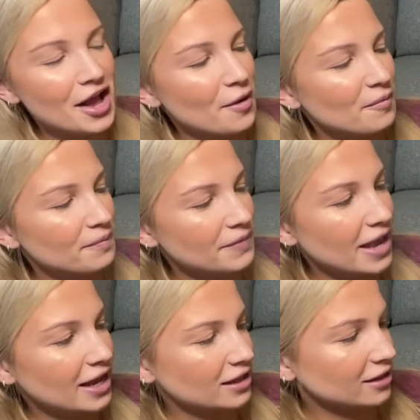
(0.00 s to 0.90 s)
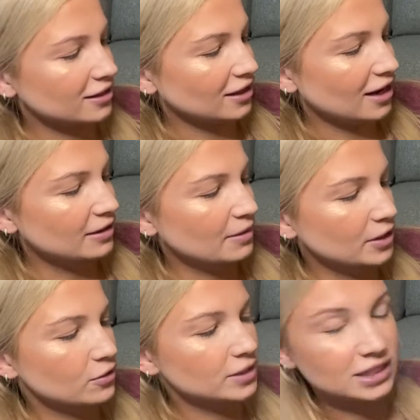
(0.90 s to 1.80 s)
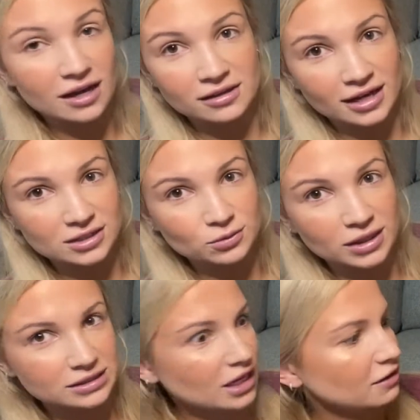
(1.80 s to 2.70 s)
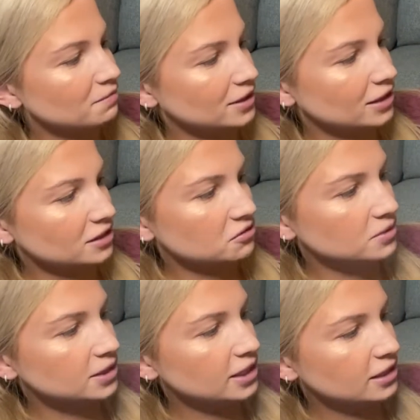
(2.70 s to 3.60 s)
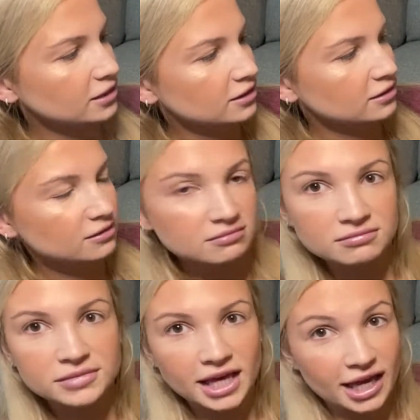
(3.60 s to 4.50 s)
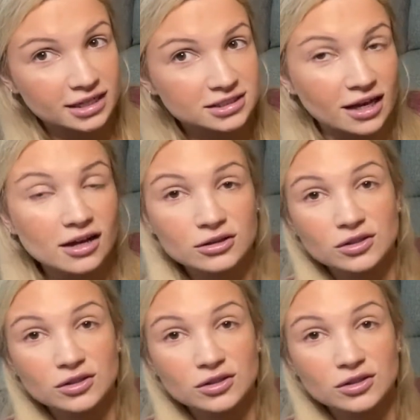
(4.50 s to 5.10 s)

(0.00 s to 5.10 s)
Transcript: And look at that. I mean, you can tell that's well loved, but like, you really can't tell.